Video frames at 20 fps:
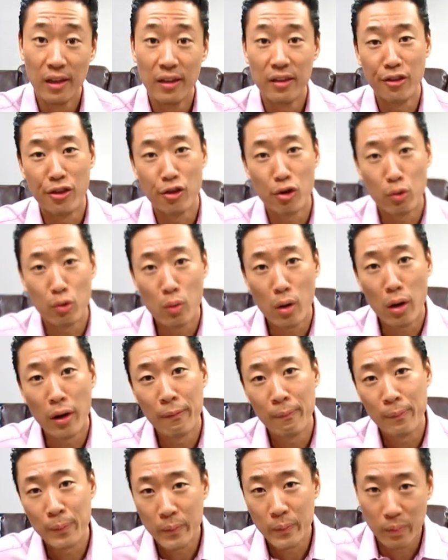The third
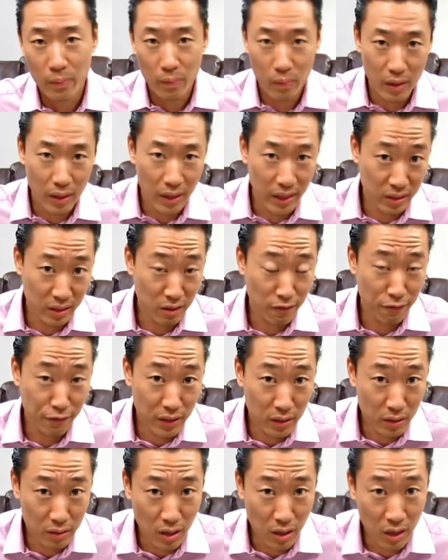one is a
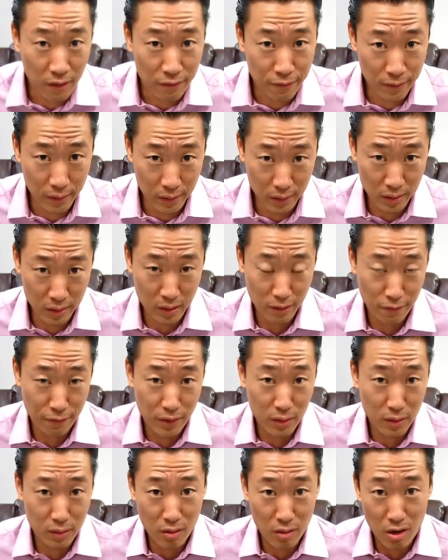field off. It's a
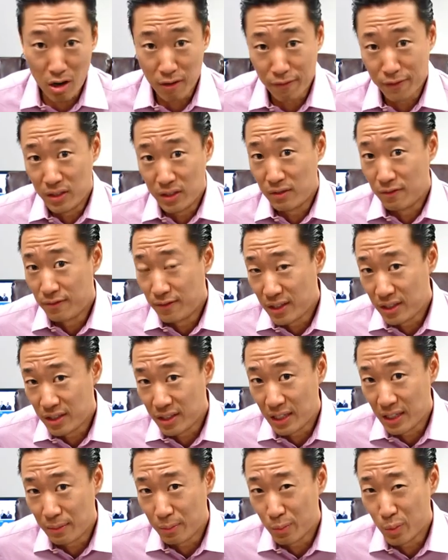field office
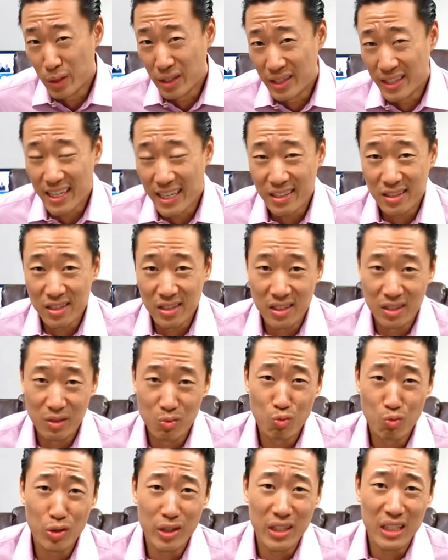visit, but
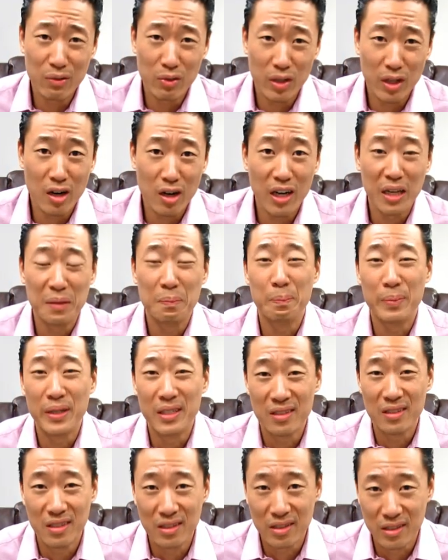that's really regarding
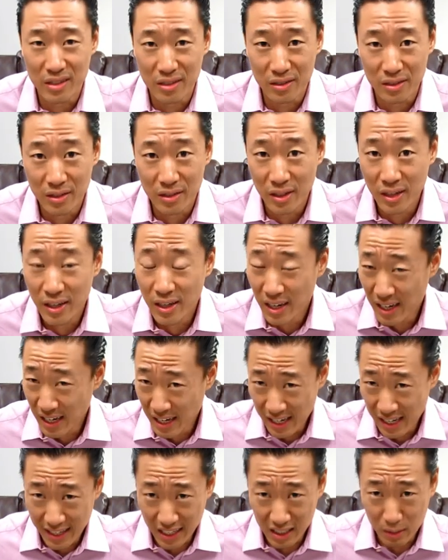businesses.
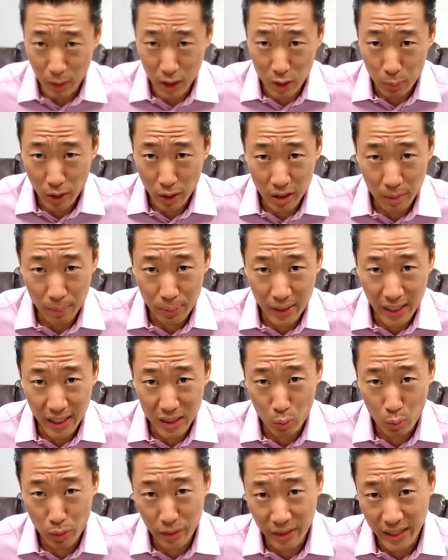That's much more
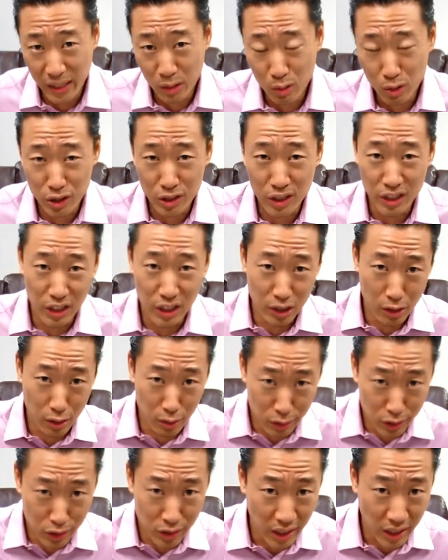complex where they go to
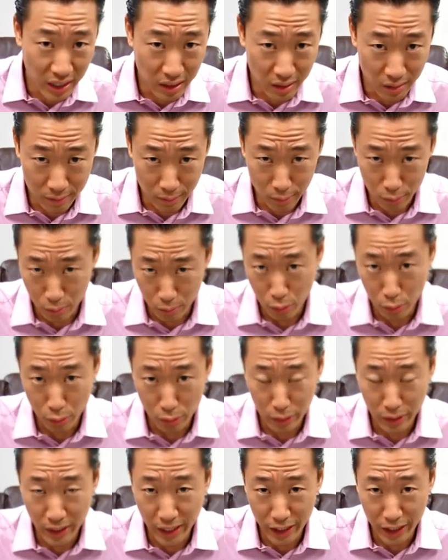your site or
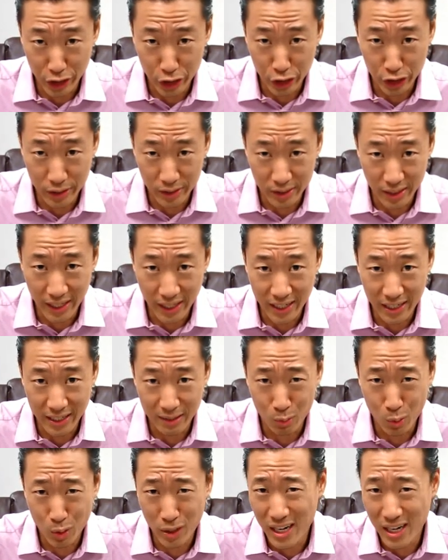location,
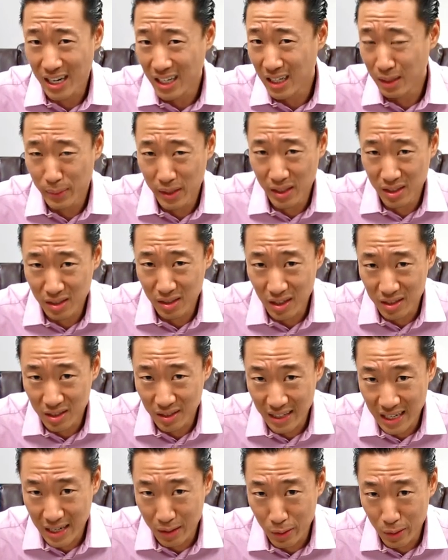and we're not going to be
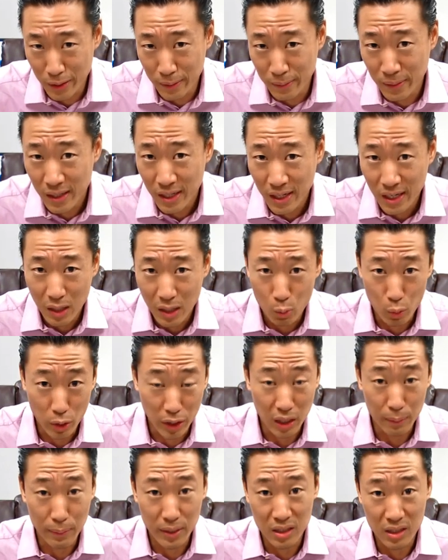discussing that one.
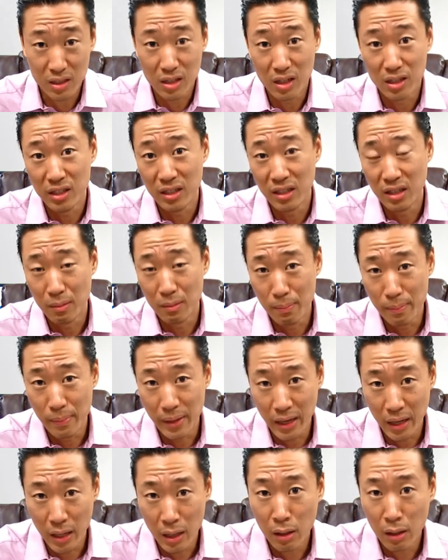We're going to be discussing the
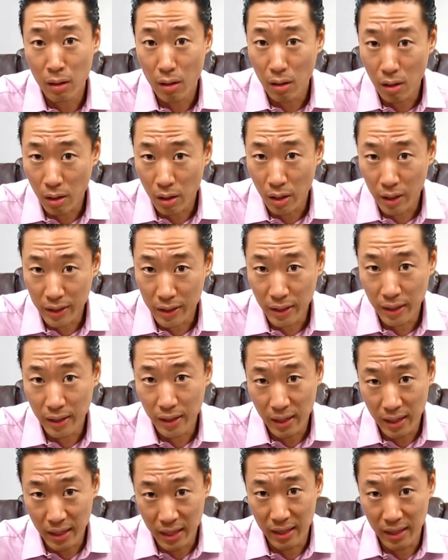mail audit
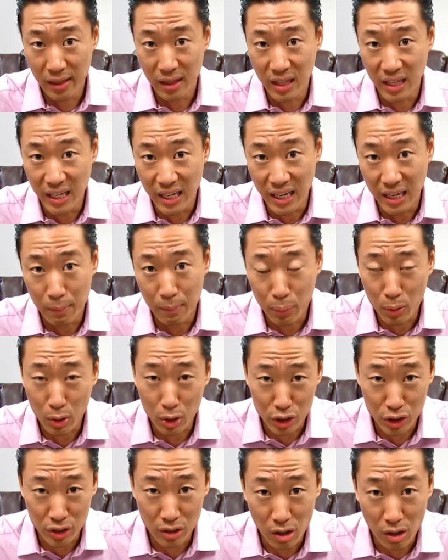and the
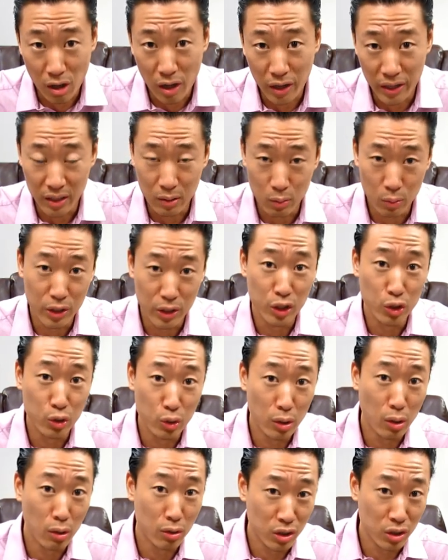in-person audit where
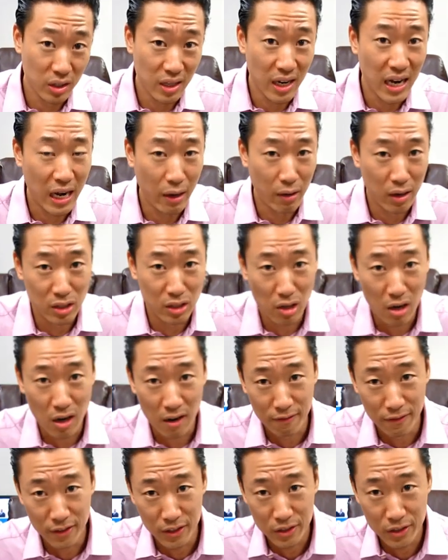you go to the IRS
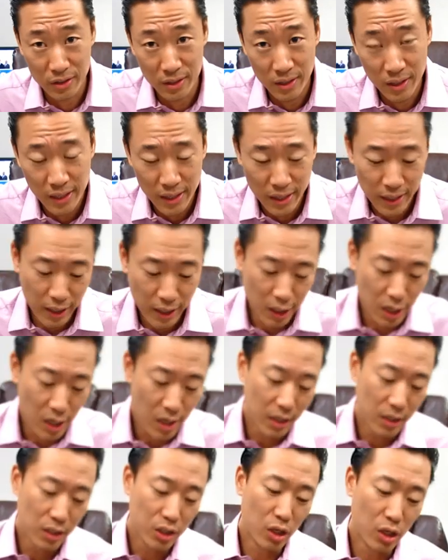office.
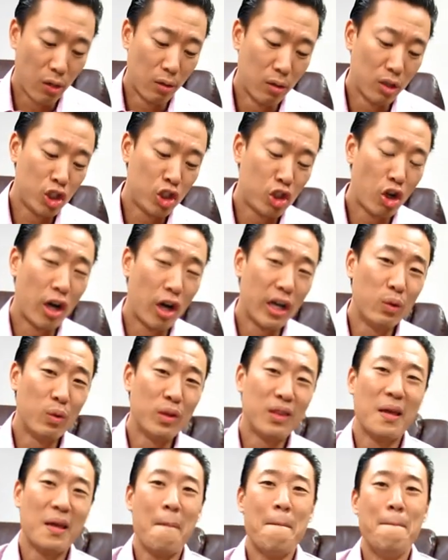So starting
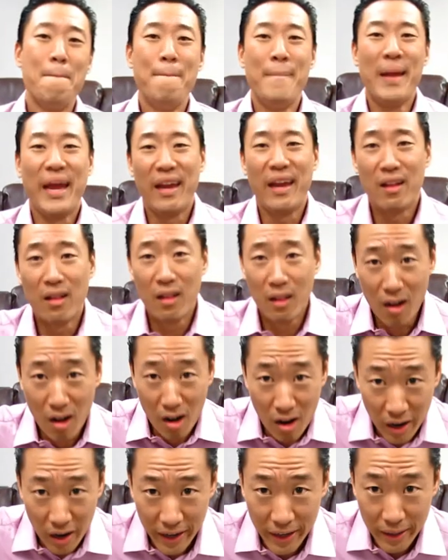with the mail
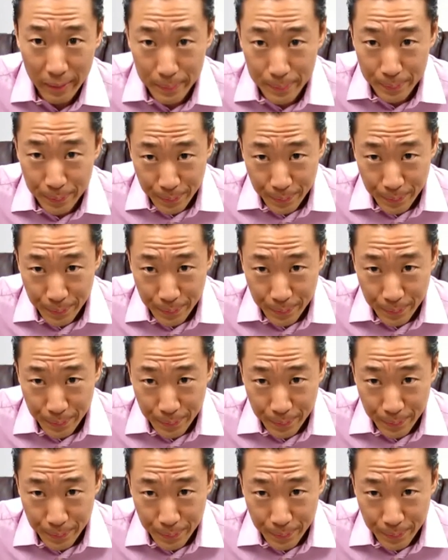audit,